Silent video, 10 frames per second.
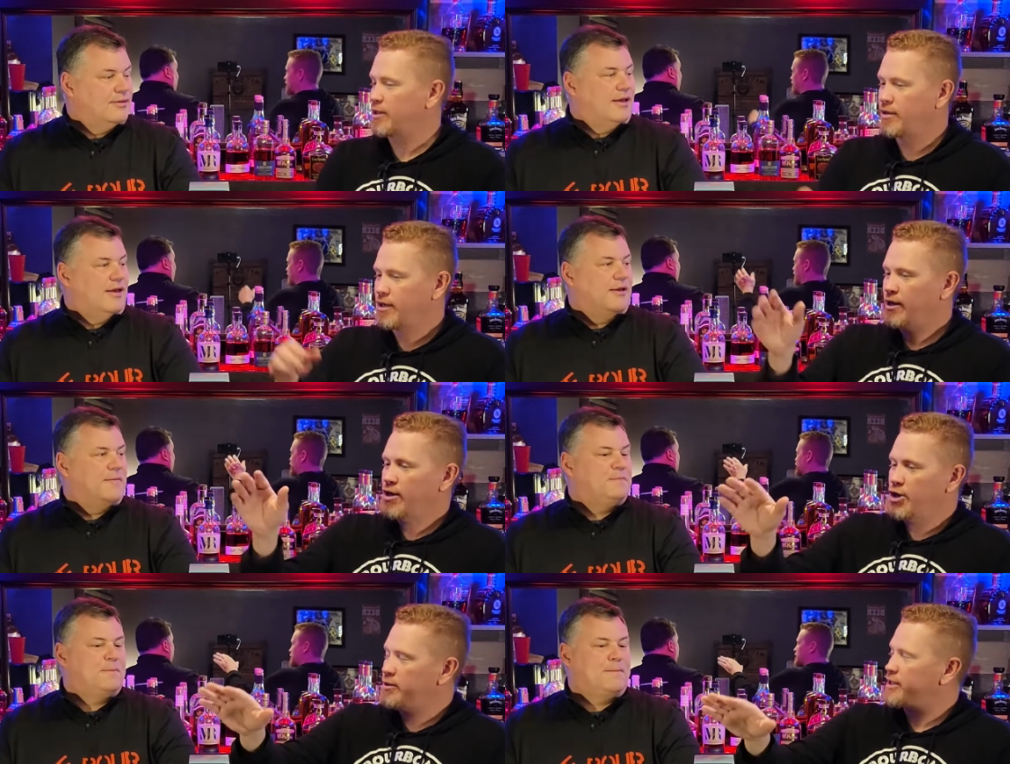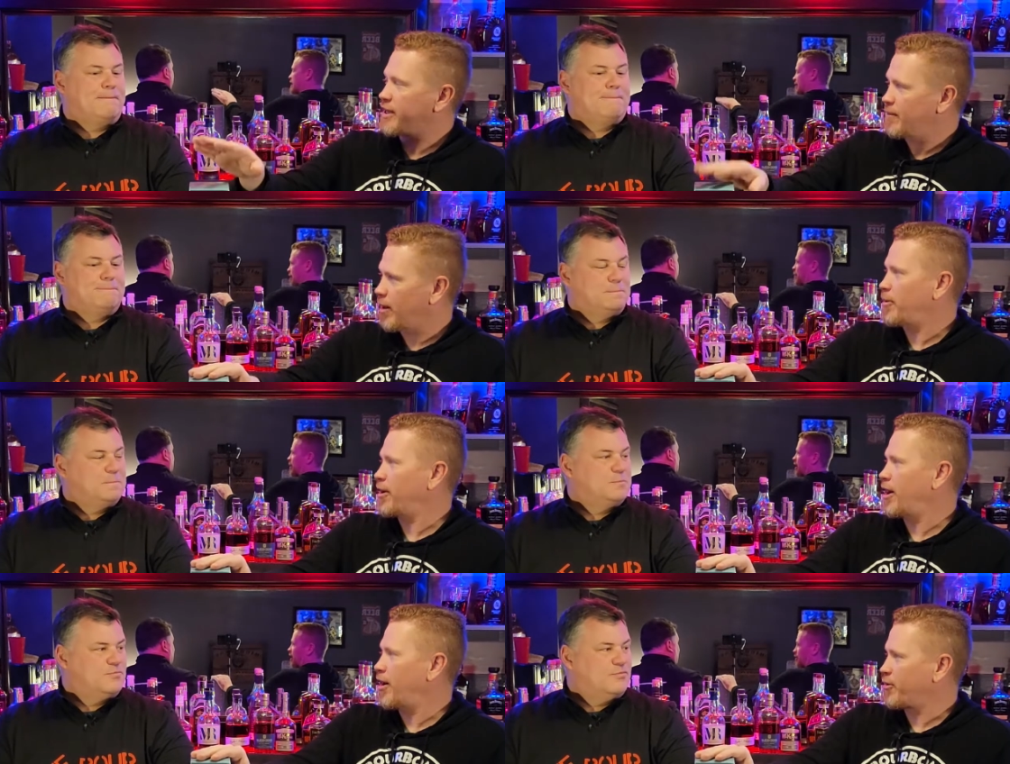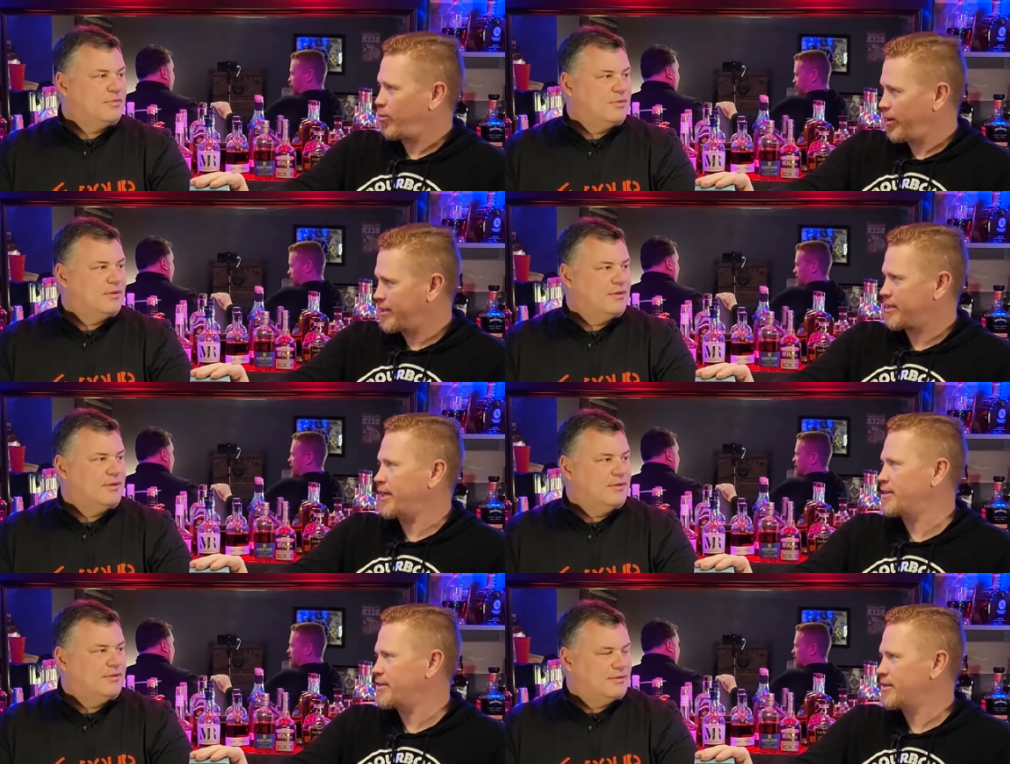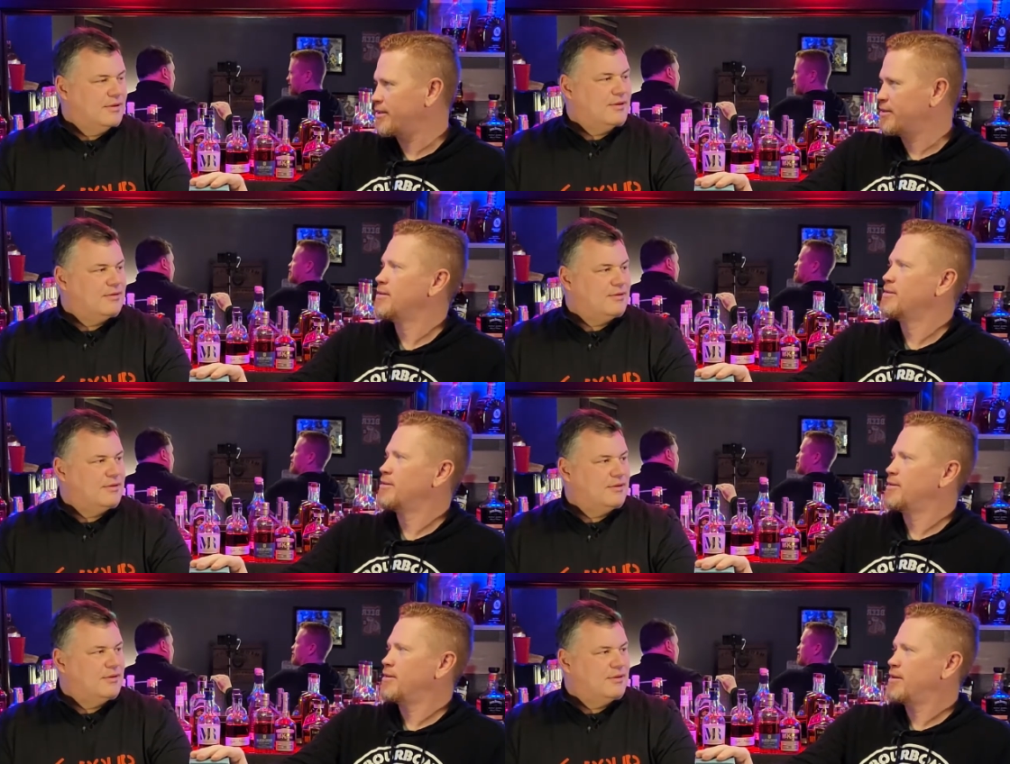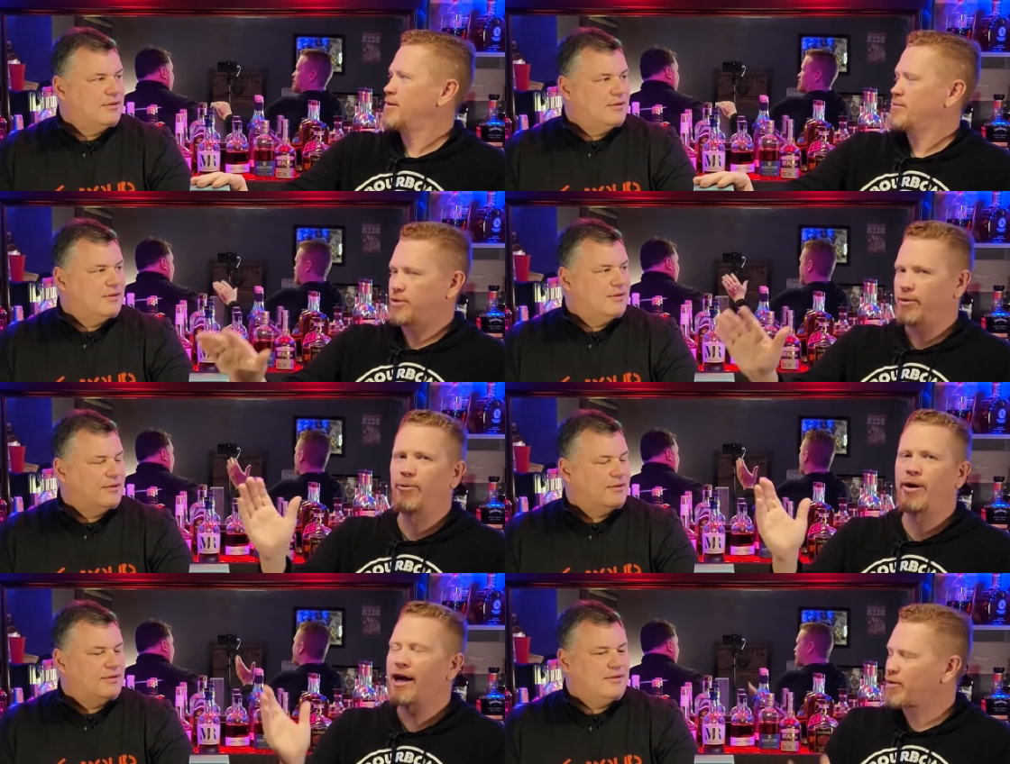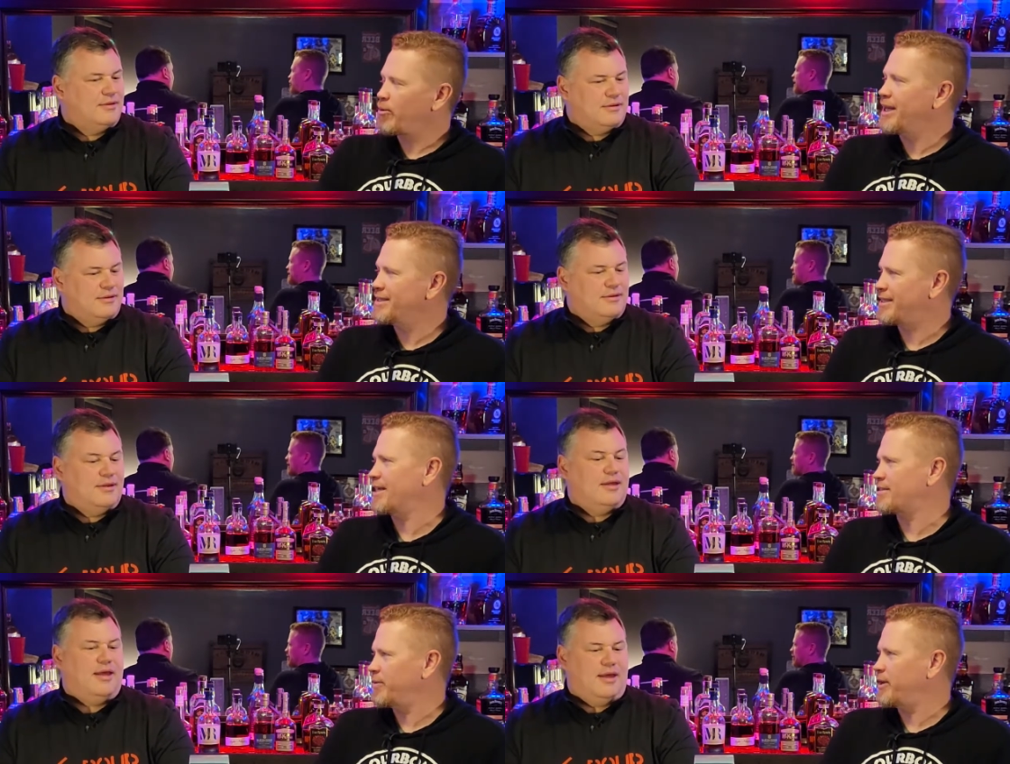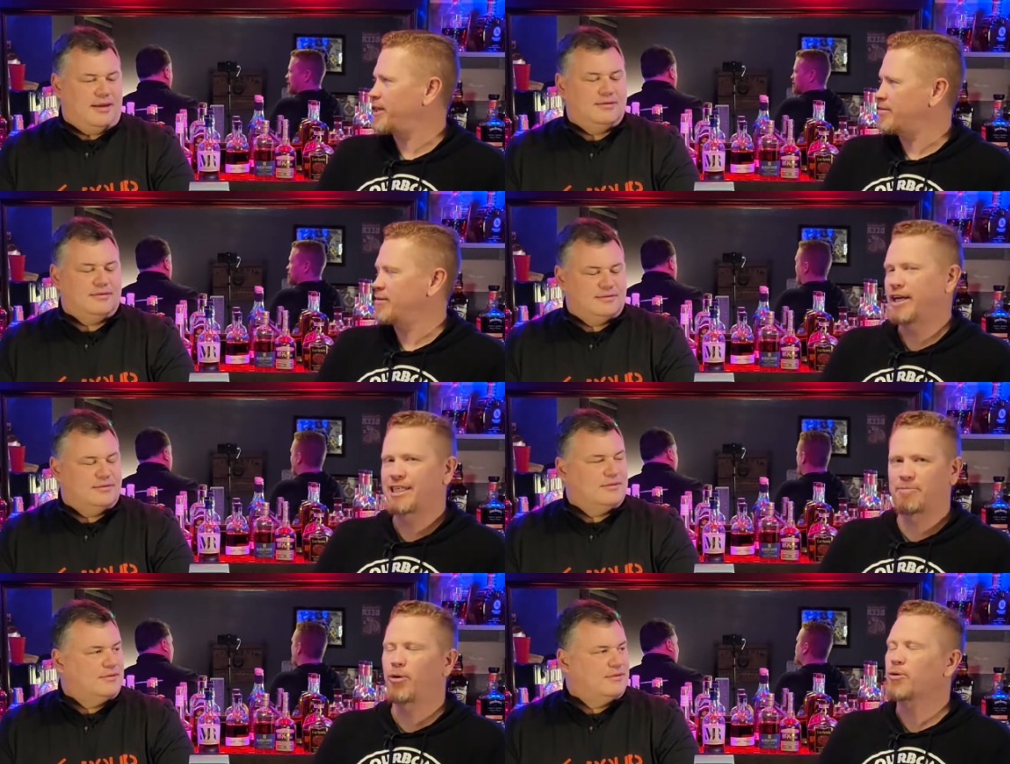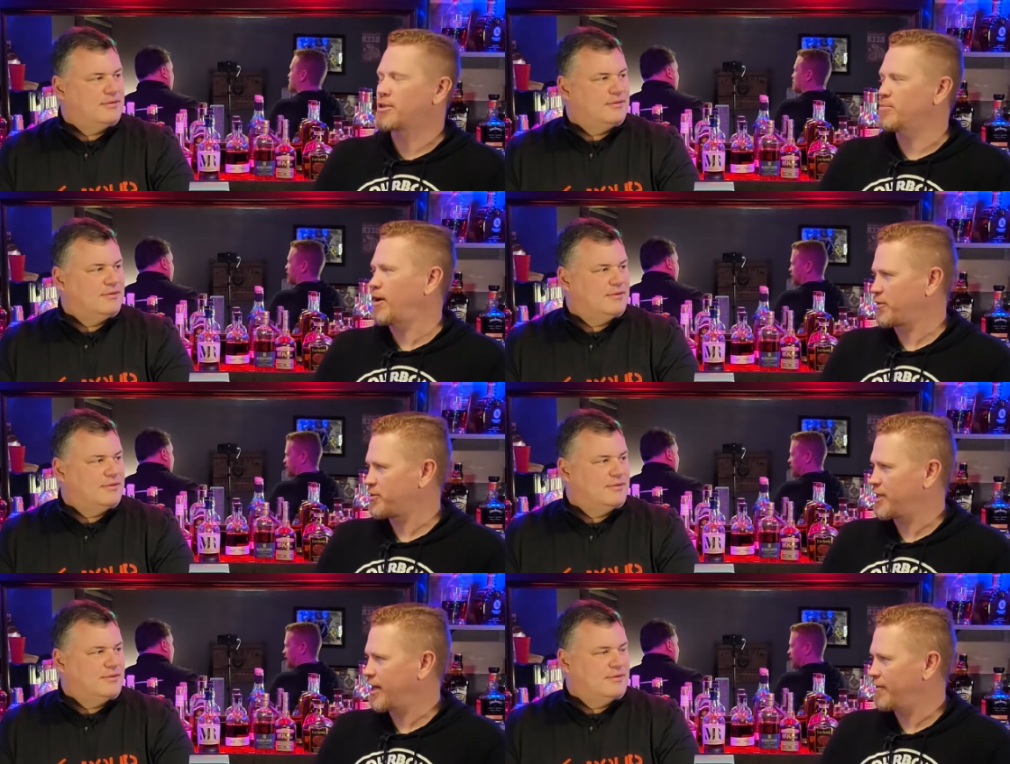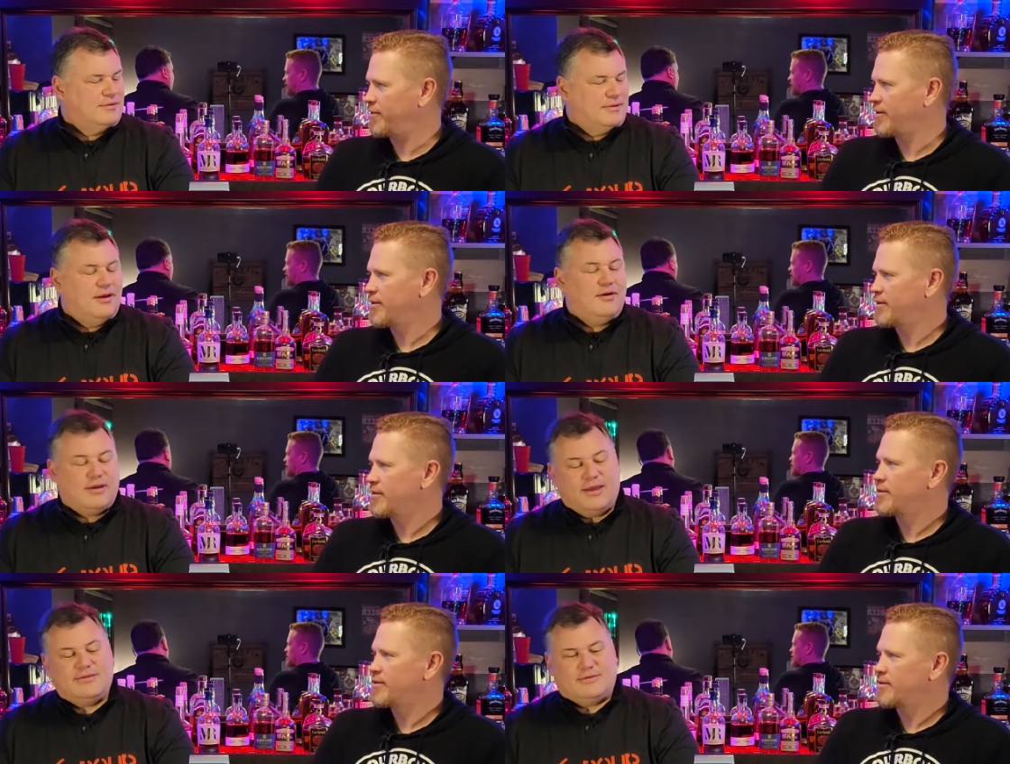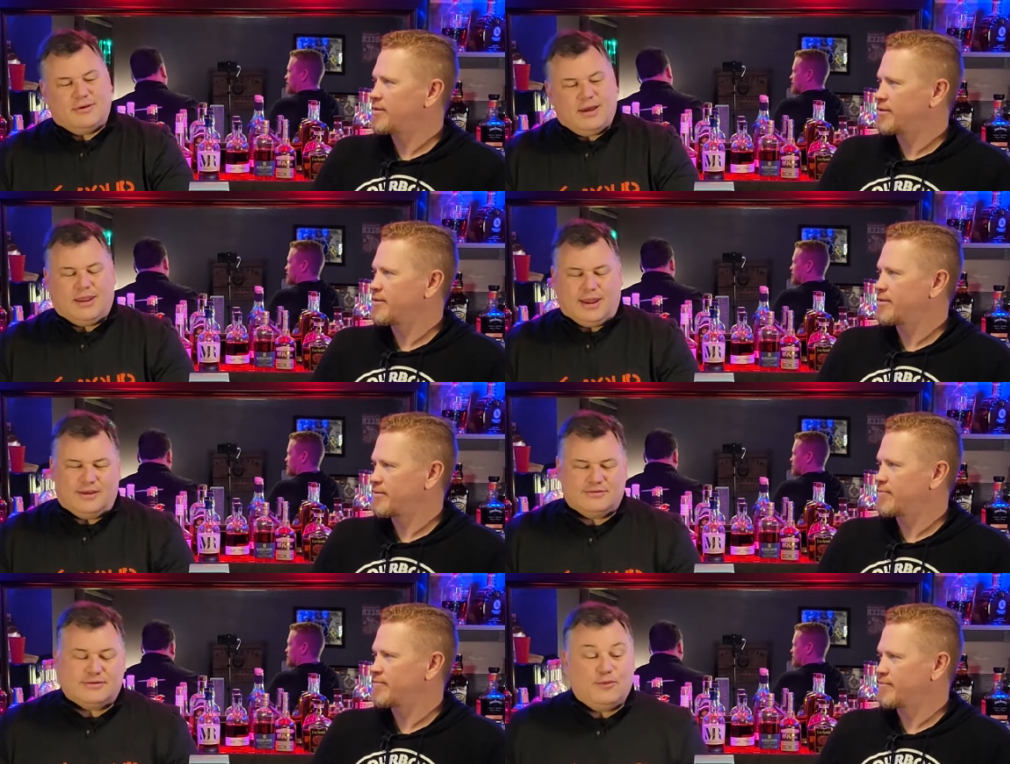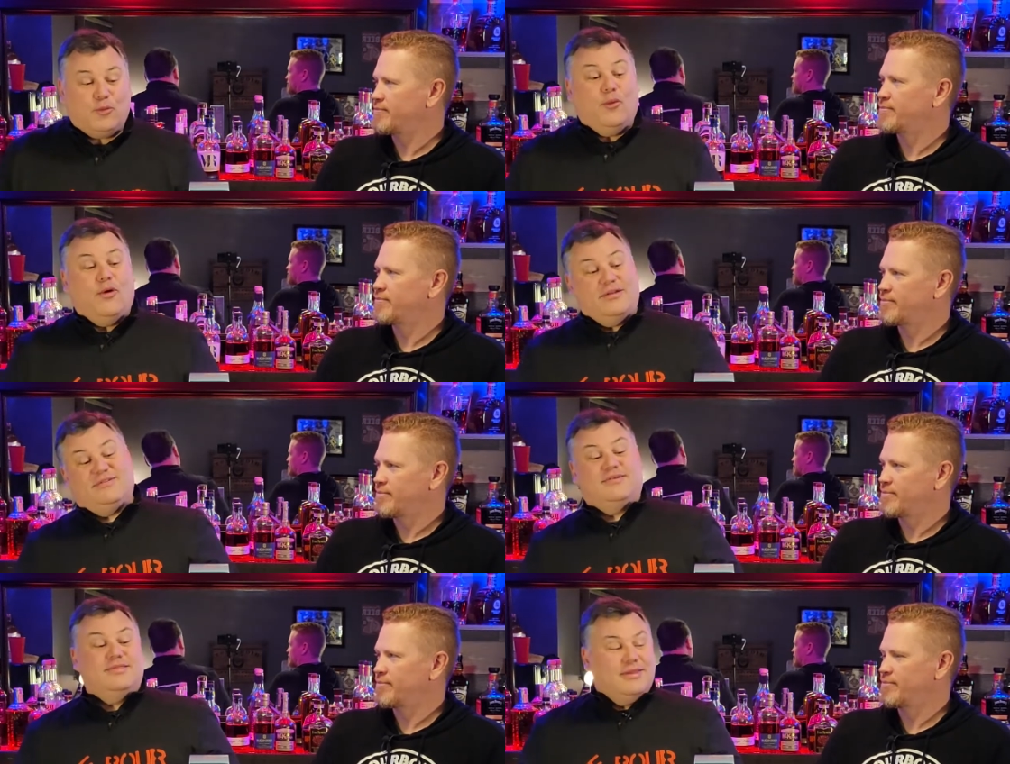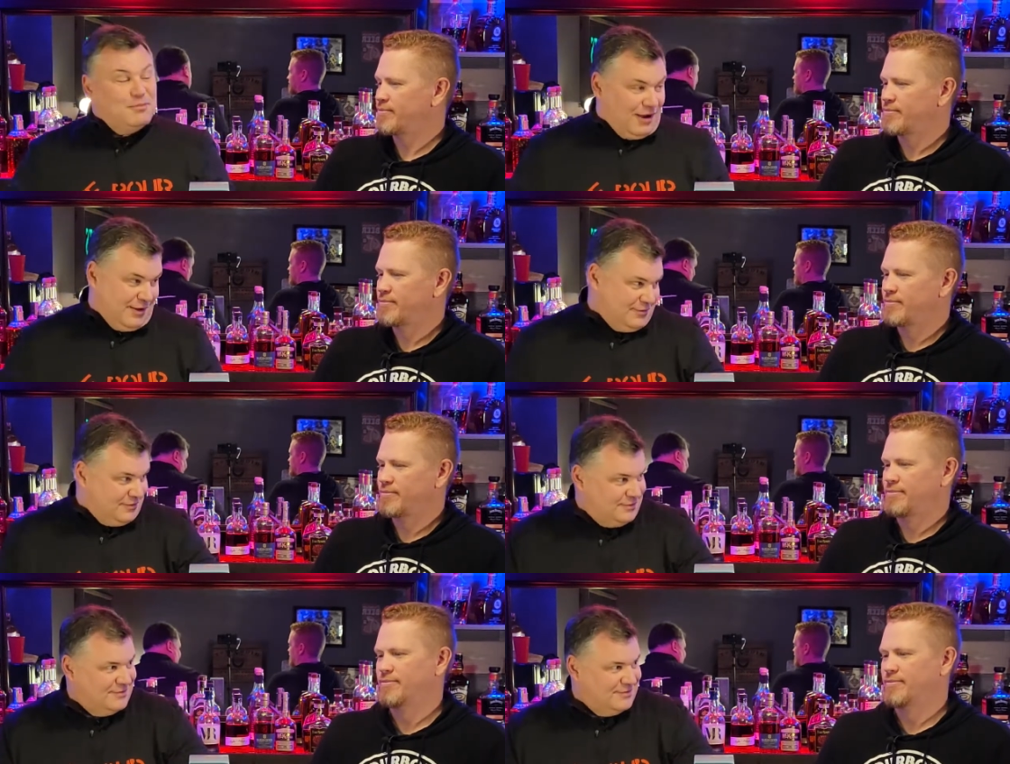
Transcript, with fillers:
Speaker 1: and yeah. using them up on other whiskeys, uh-huh. we're doing whatever Wednesday, so uh. we can explore some other stuff. Okay, so I gotta ask, what's in the box?